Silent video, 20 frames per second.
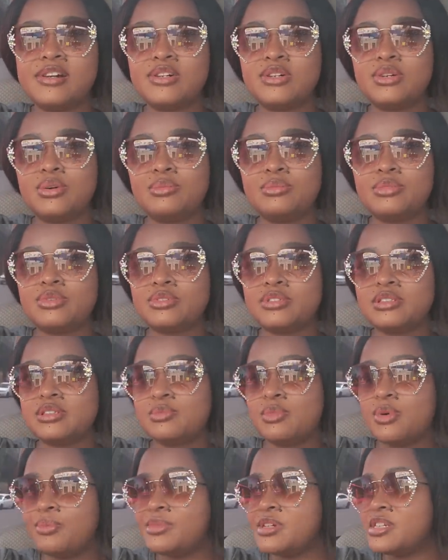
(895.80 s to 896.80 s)
home, because the
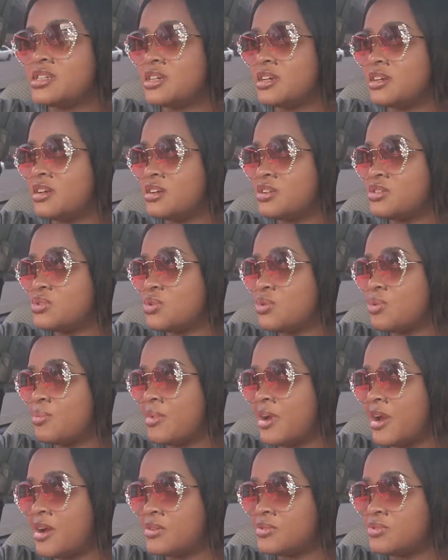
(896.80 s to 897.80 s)
moment I get home
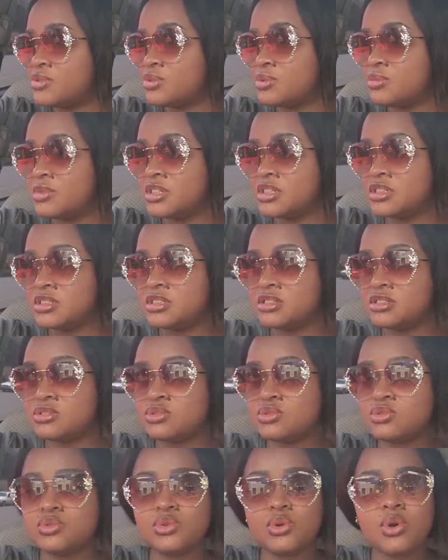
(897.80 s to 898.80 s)
I have so many things
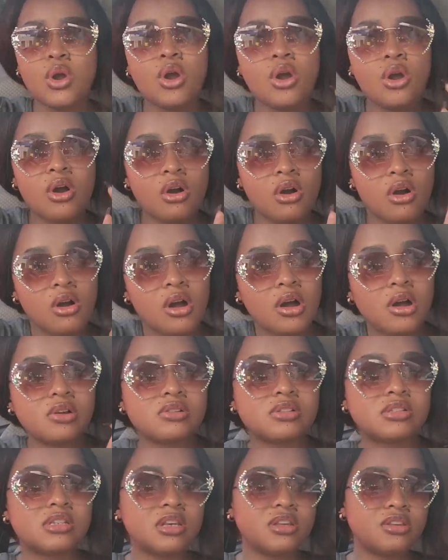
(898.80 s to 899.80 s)
to do. Oh, I
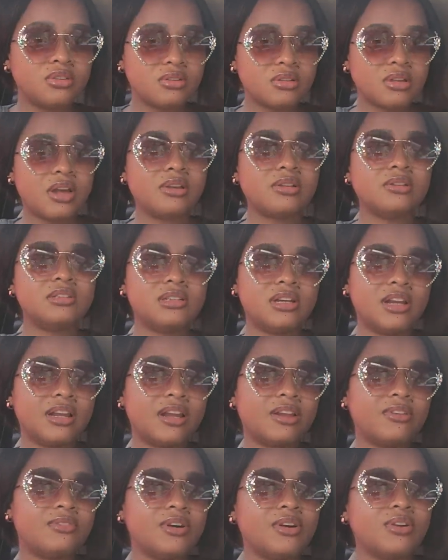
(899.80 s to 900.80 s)
was saying I
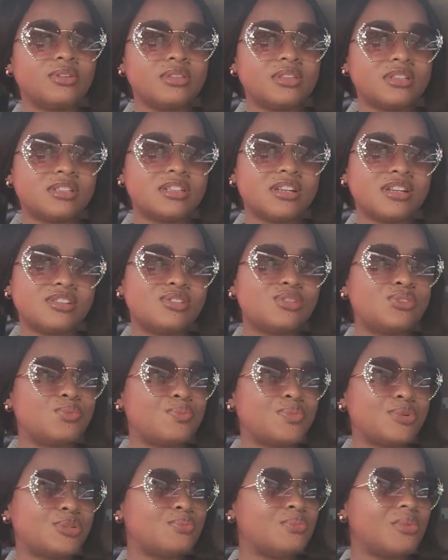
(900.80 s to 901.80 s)
never got the chance to
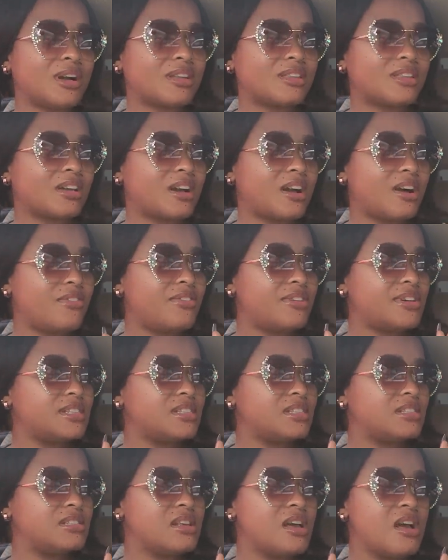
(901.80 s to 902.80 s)
put back the
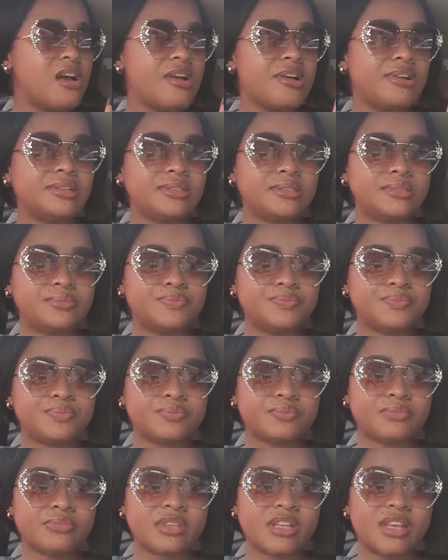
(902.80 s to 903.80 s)
covers.
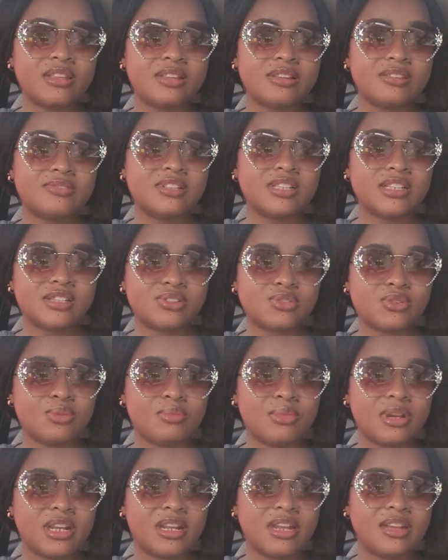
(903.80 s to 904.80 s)
They're just on
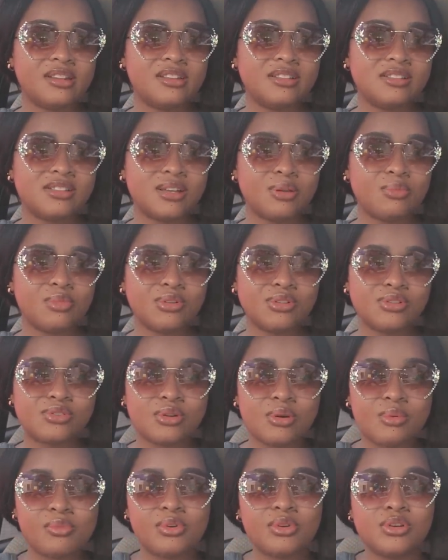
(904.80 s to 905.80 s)
my dining table,
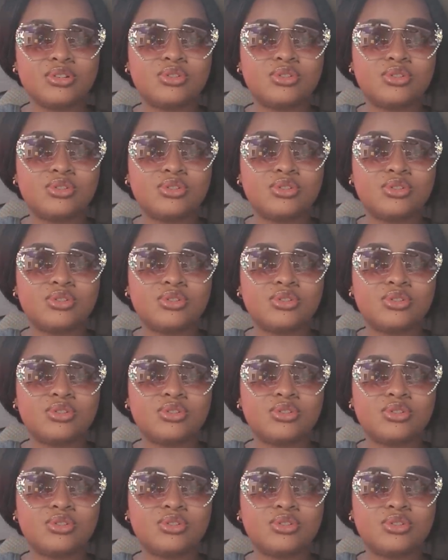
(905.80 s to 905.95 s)
so I'm going